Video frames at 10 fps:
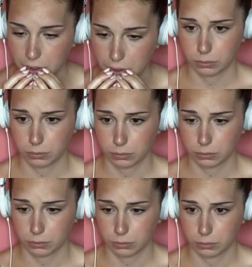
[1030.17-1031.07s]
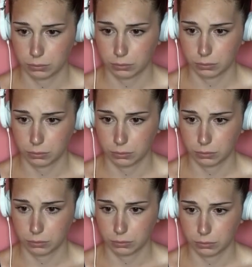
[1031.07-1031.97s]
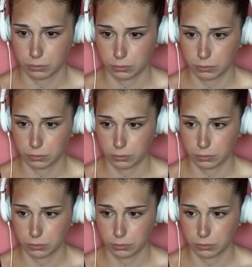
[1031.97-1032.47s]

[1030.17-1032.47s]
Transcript: [no speech]